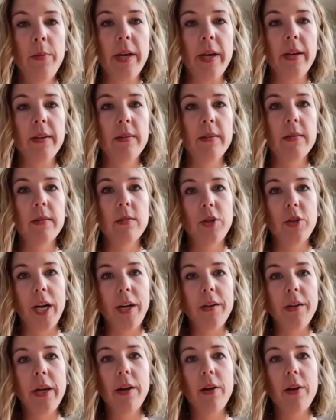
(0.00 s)
because
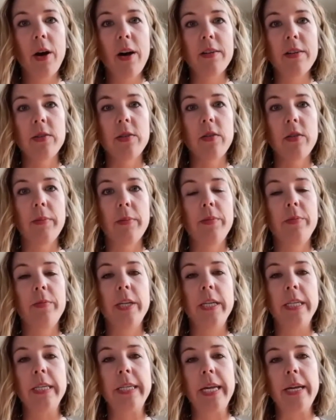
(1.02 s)
childcare costs
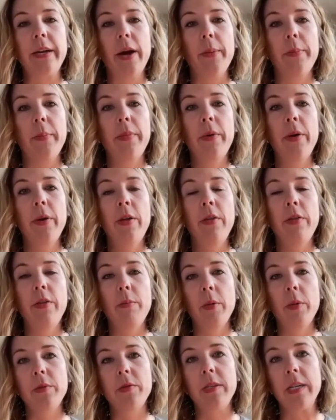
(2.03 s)
often take up the
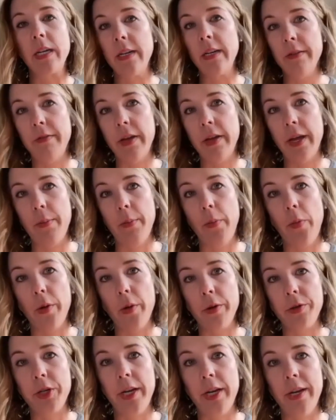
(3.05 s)
most significant
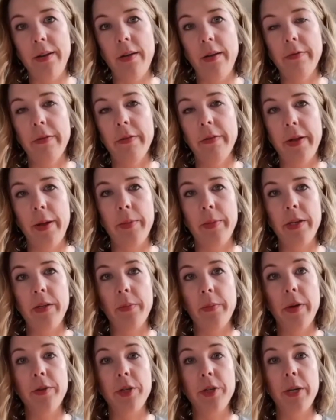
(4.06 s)
portion of a family's
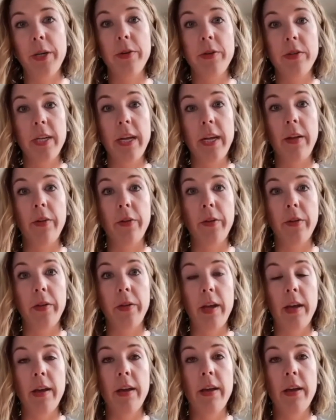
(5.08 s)
budget,
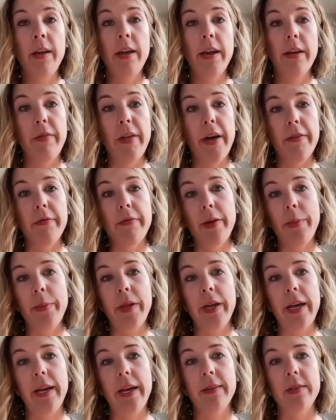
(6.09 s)
particularly if that
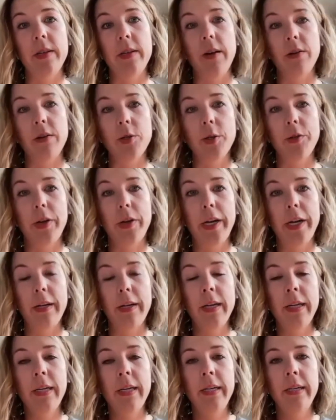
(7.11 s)
family has young children.
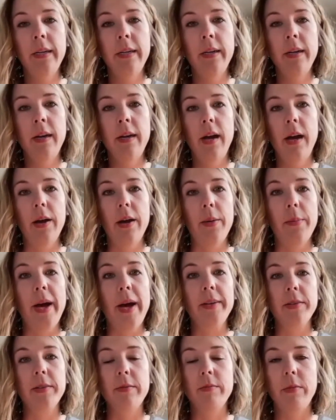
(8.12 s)

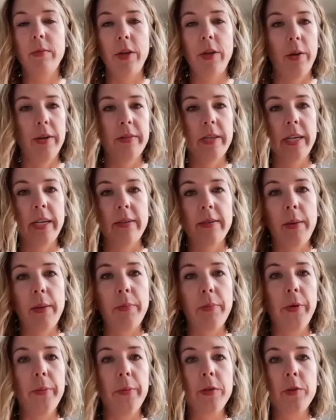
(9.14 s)
As an
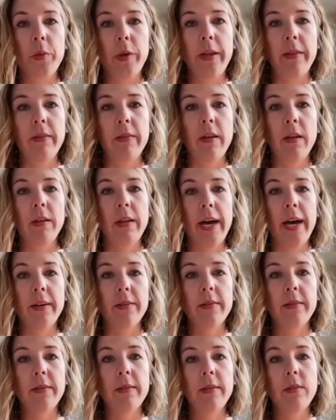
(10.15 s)
example, between the
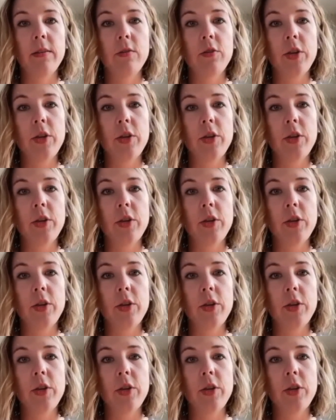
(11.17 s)
last